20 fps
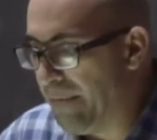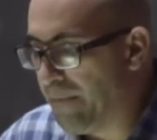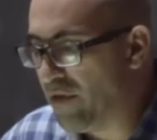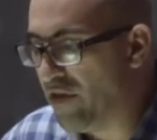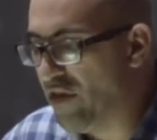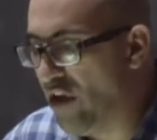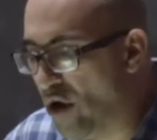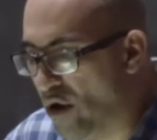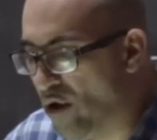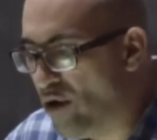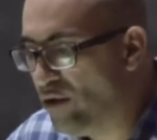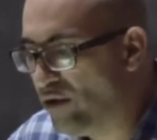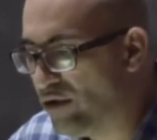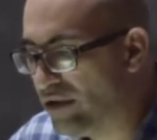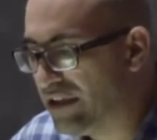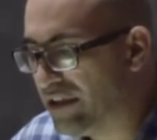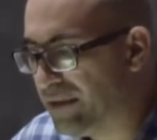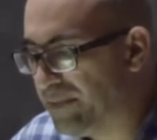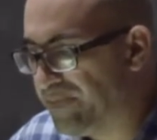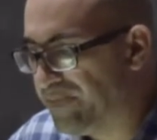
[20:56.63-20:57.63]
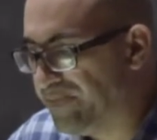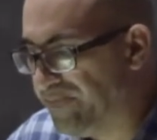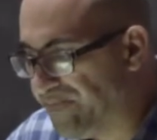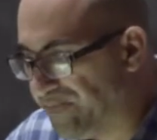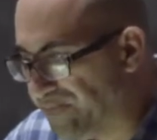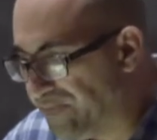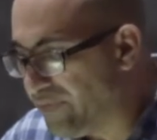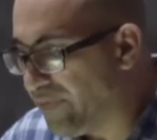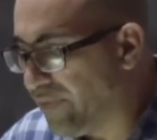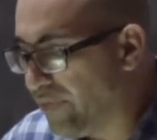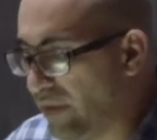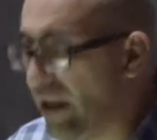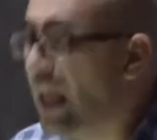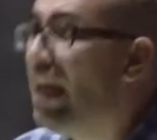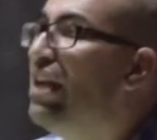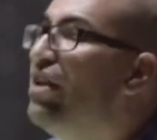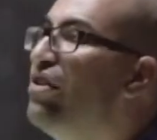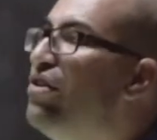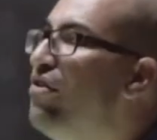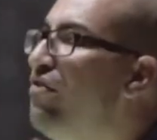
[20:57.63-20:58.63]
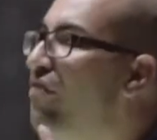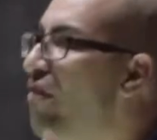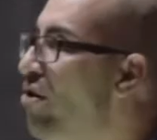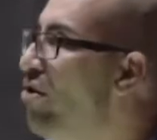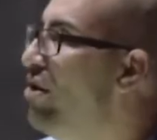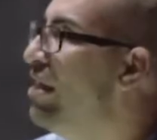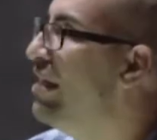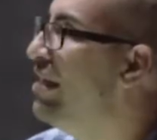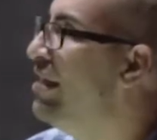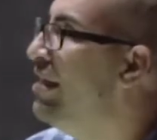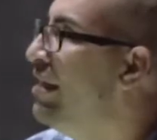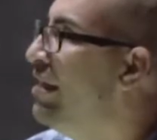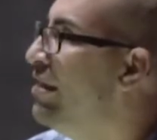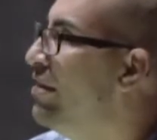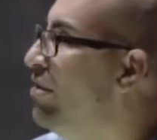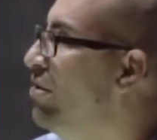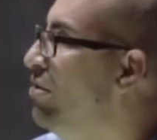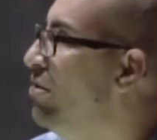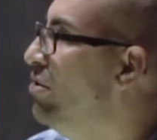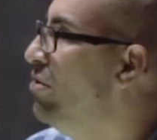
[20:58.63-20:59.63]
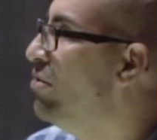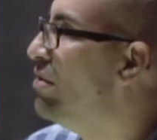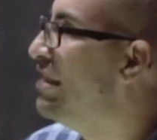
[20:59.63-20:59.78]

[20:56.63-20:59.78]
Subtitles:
those devoted to